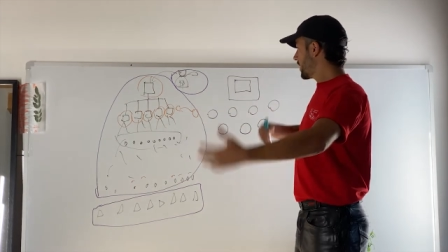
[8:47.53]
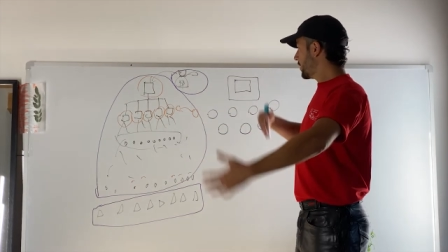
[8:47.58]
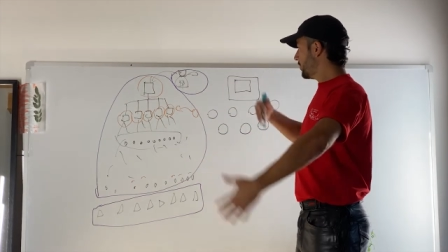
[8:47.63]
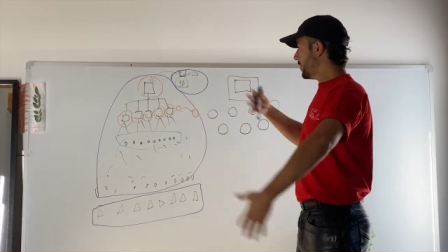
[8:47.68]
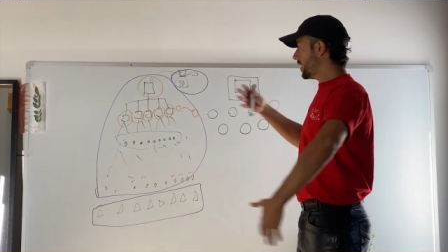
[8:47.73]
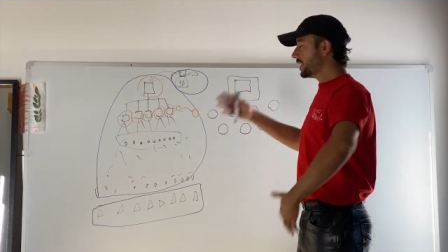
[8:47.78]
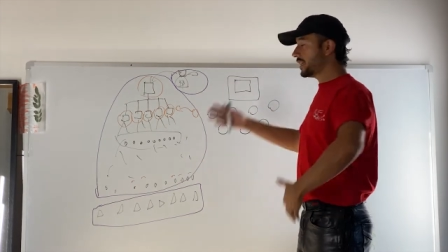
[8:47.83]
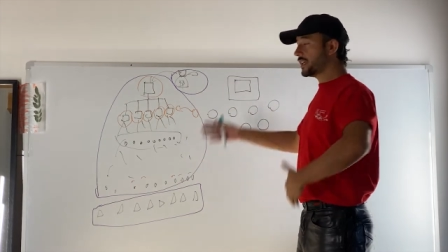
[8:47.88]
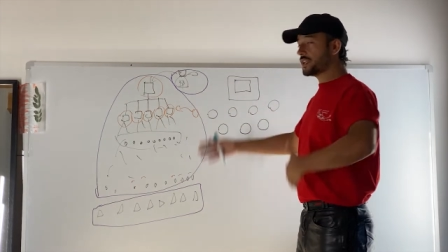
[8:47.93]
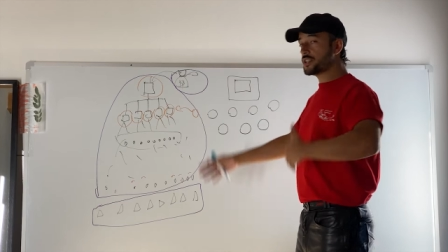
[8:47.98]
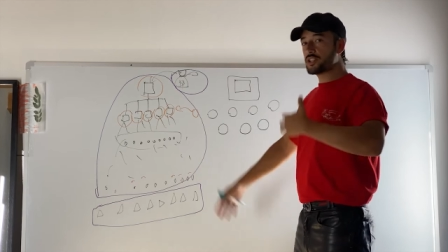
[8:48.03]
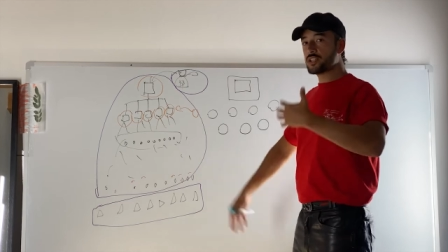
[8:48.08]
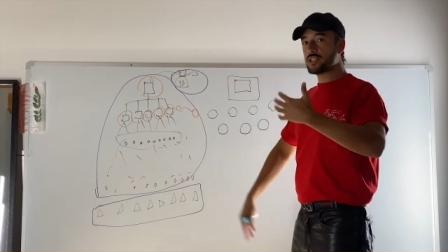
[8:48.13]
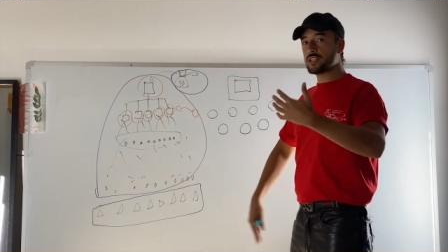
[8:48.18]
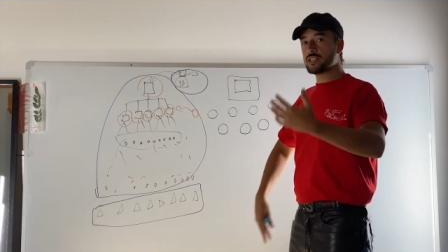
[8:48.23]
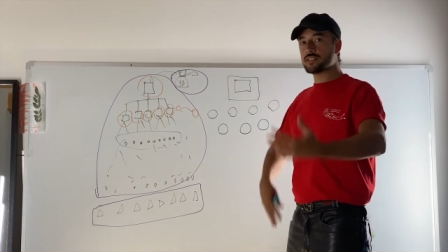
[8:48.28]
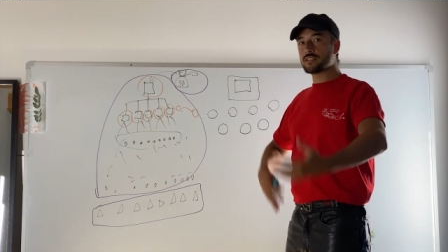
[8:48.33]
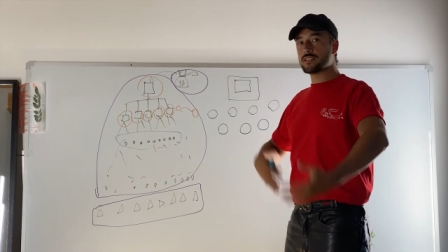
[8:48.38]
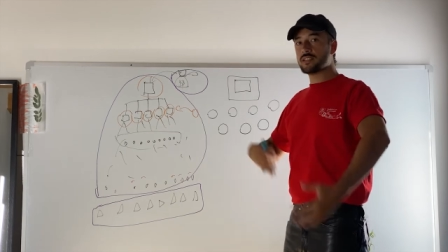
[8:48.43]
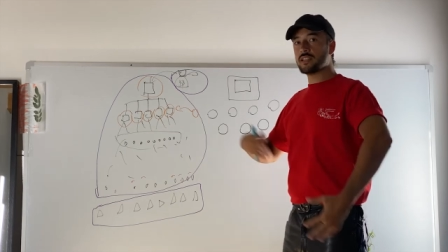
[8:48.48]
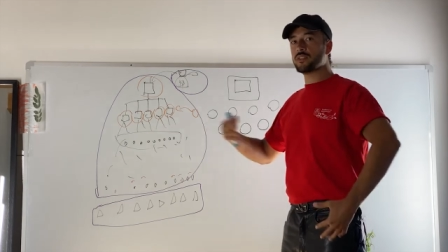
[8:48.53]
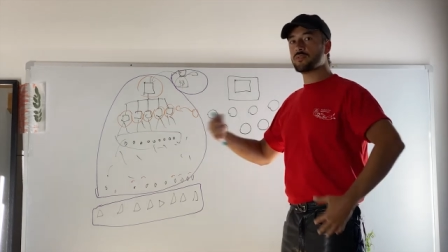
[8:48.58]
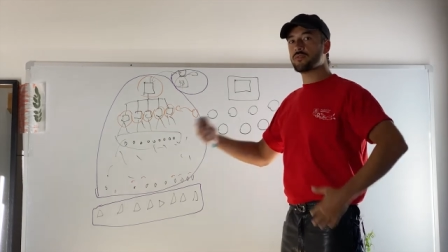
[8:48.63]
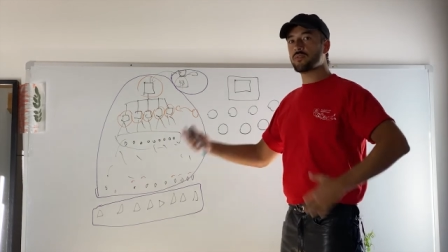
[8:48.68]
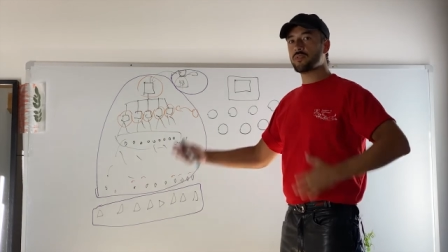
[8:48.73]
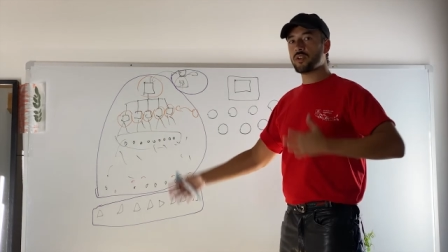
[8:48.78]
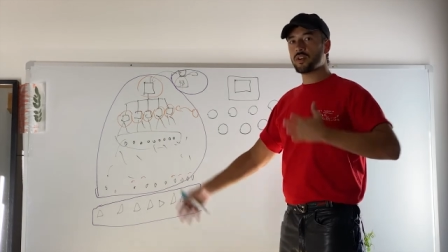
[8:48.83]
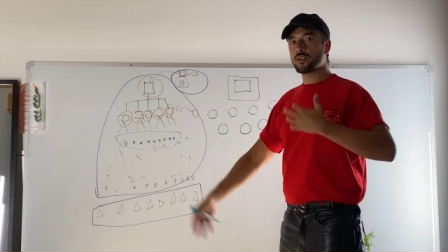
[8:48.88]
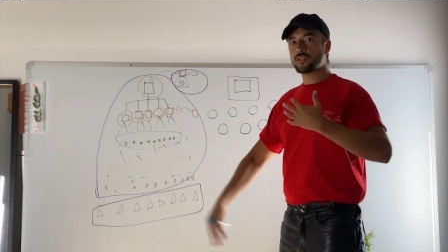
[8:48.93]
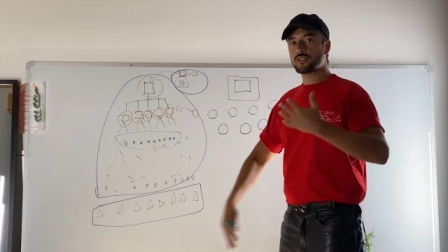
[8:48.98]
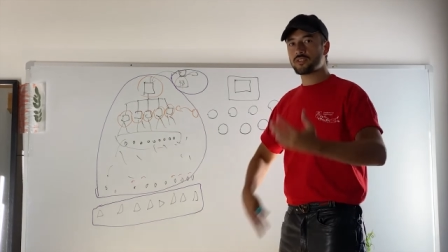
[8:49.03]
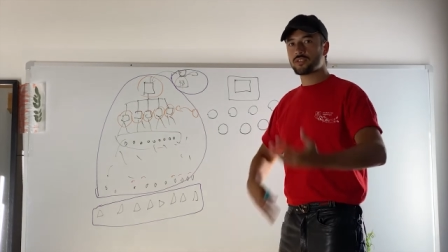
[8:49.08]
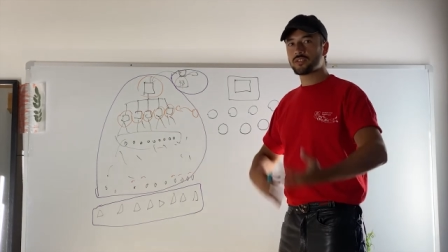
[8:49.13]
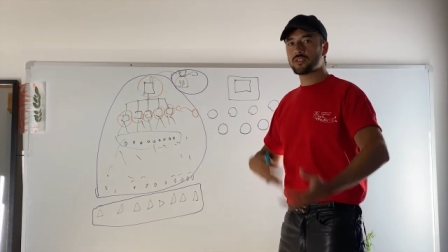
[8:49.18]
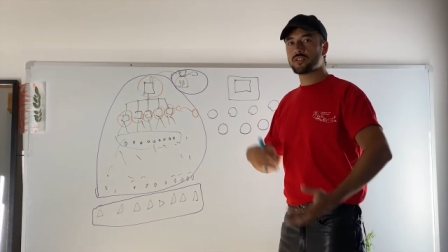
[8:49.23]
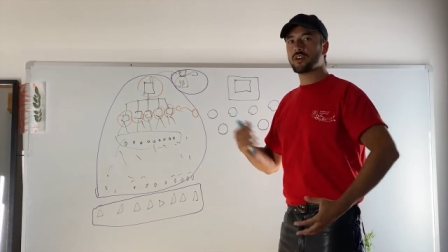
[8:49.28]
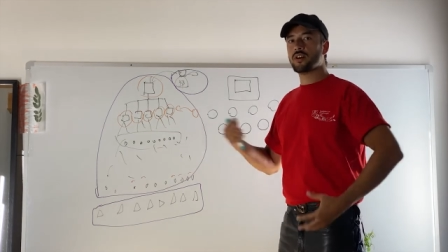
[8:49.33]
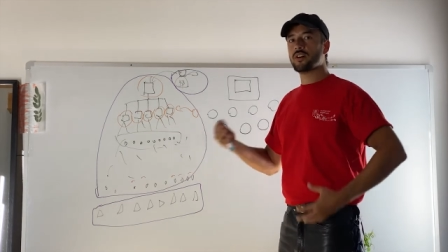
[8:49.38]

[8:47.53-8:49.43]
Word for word: manage this influx